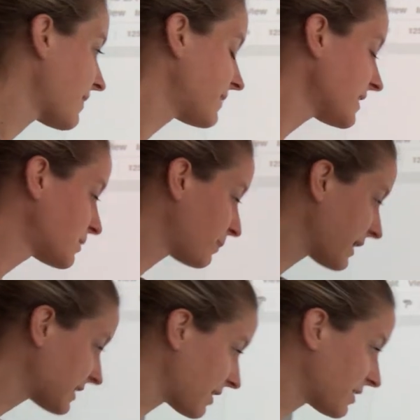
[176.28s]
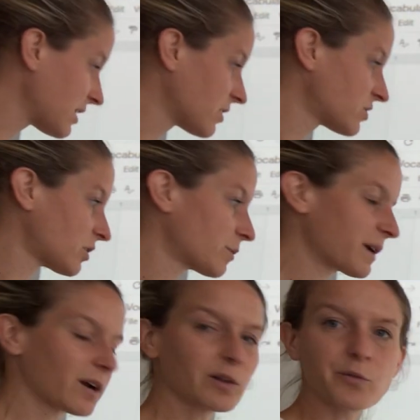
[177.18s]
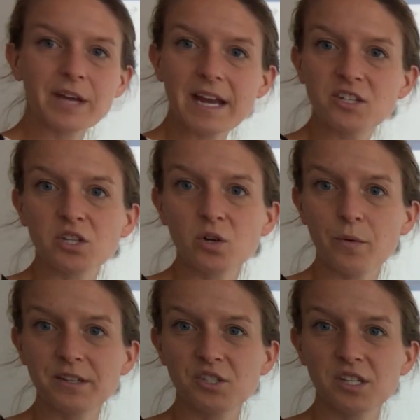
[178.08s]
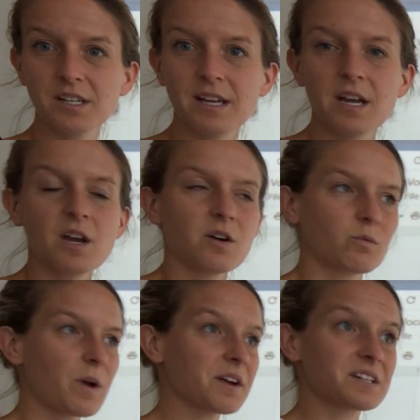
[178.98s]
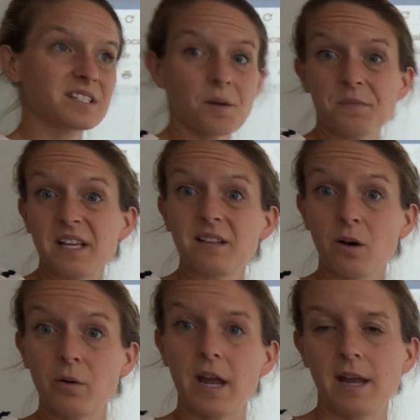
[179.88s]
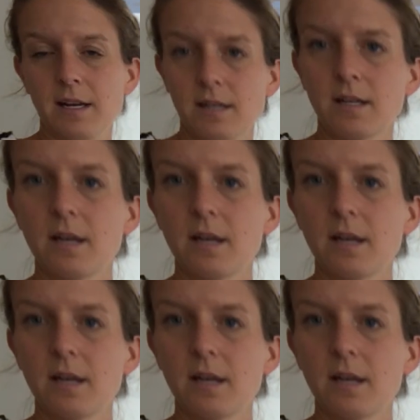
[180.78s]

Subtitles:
And this blank down here is going to be our location question. Where is something located,